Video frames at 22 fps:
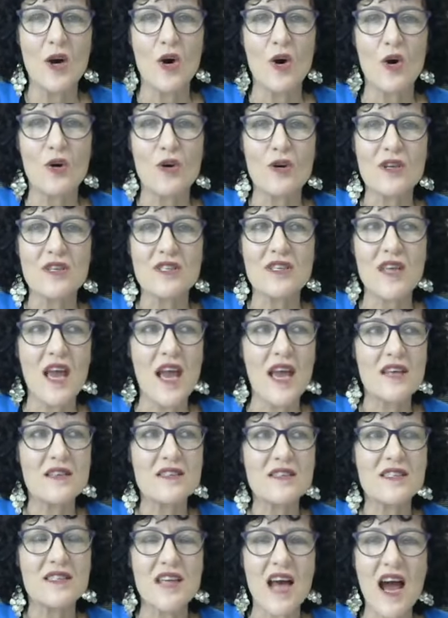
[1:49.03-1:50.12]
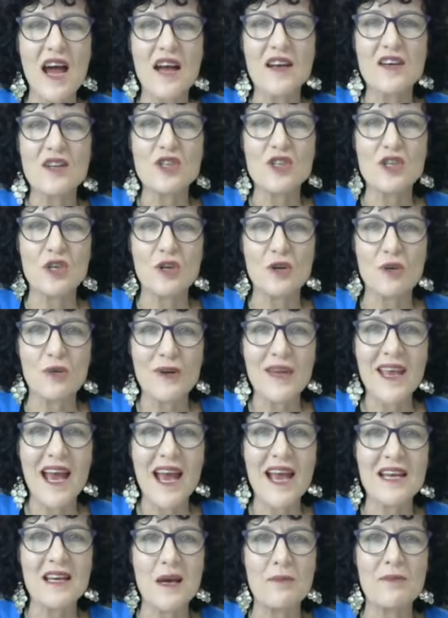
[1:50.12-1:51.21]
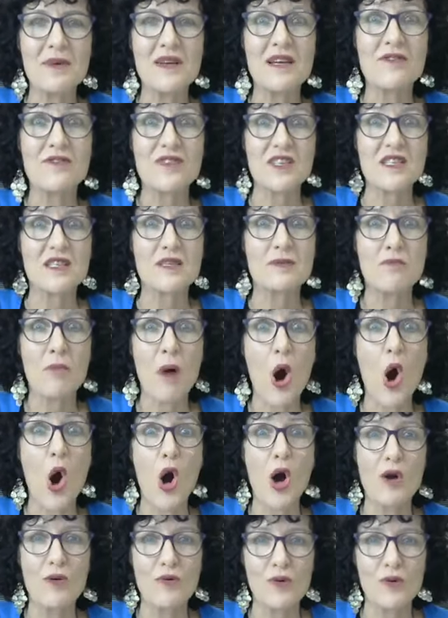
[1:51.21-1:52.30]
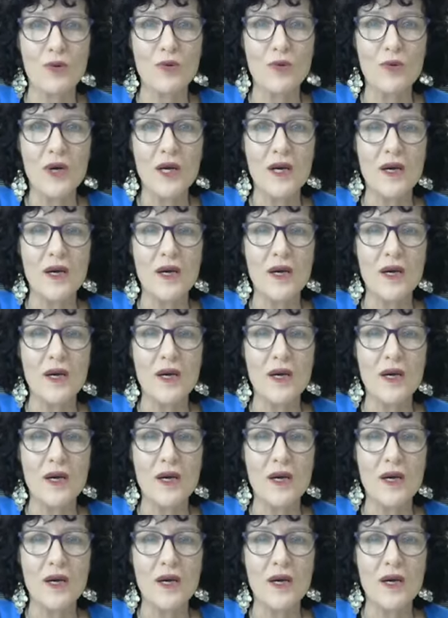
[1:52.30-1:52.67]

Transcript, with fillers: or it has started to create a bit of a spiral